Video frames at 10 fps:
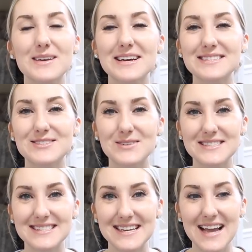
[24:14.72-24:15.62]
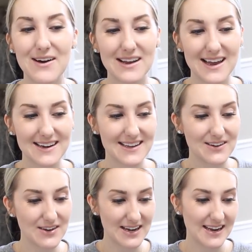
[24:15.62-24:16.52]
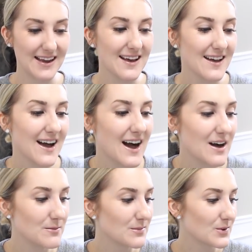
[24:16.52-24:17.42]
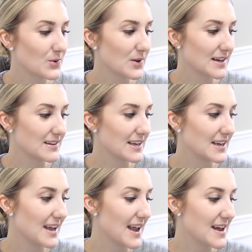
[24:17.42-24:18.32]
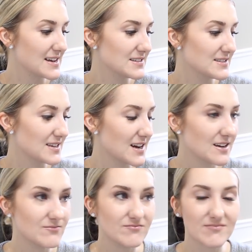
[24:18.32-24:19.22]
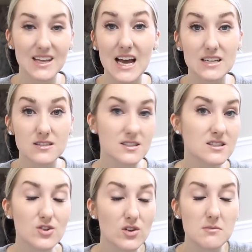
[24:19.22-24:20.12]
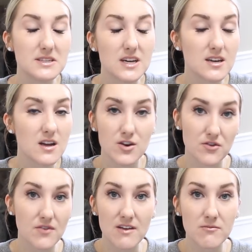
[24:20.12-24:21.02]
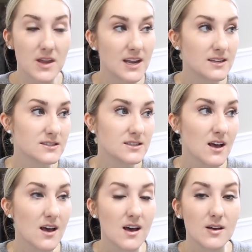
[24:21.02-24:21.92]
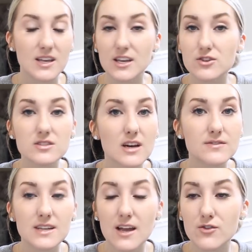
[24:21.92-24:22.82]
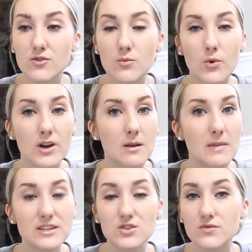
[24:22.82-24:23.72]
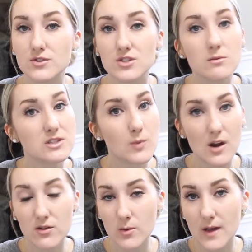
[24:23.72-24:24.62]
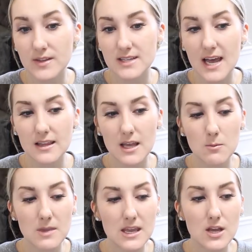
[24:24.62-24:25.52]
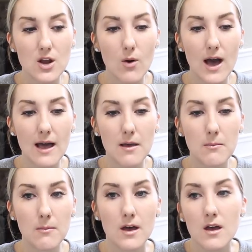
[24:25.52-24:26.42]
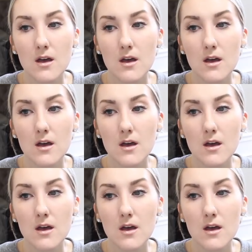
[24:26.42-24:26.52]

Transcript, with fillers: guys enjoyed seeing how I kind of get ready quickly, and yeah, this can totally be done in under 5 minutes. Get yourself together in the morning. It makes you feel so much better throughout the day. And like me, you know, I